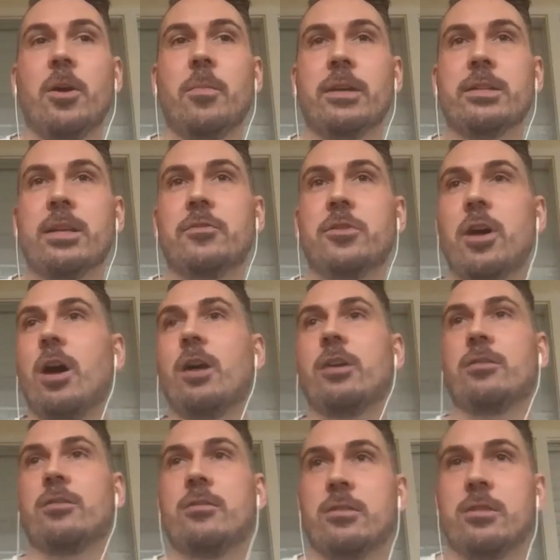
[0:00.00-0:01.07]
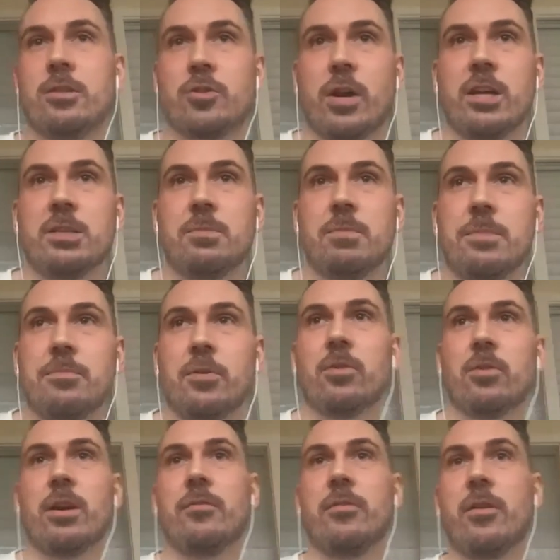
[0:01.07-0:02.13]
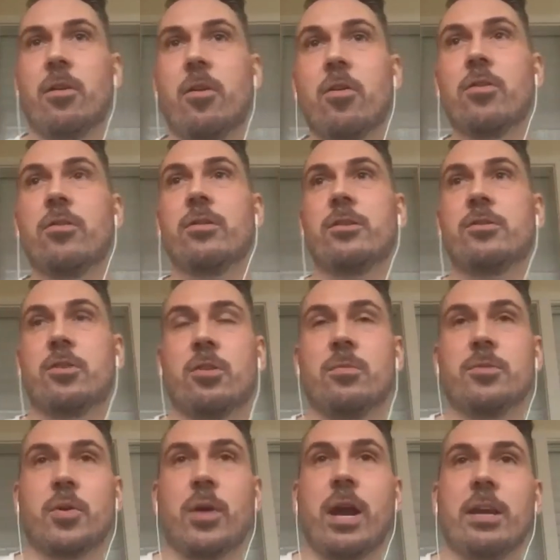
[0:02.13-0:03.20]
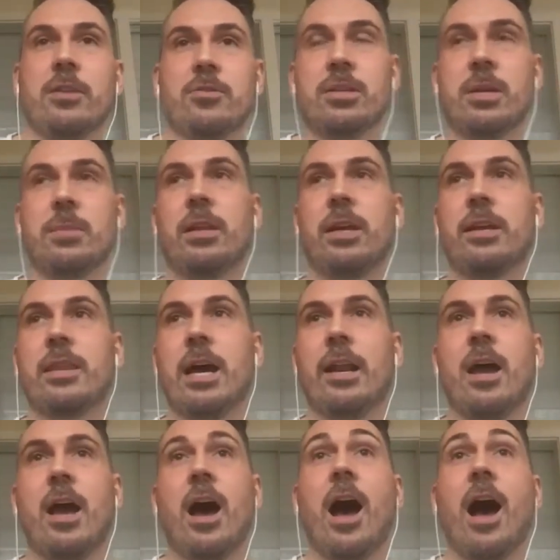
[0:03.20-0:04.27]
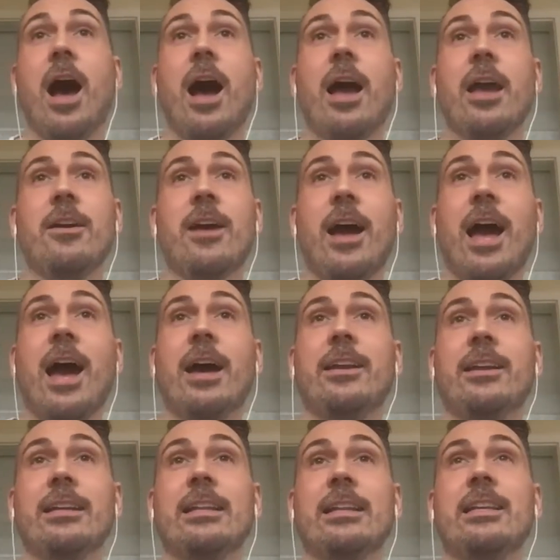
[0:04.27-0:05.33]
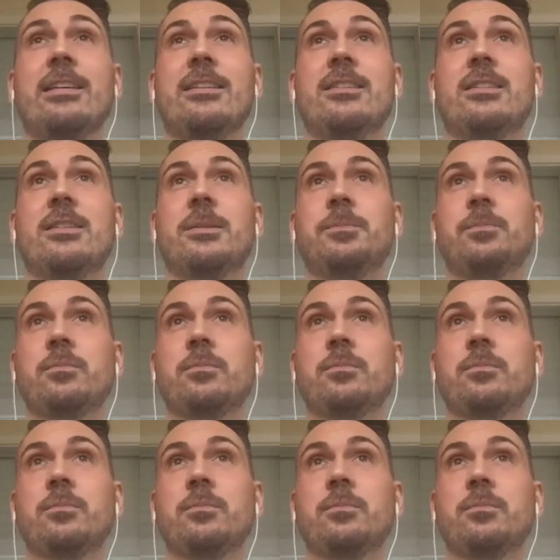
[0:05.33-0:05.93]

because I've talked to trans people or I've heard the term trans or something like that, I had at least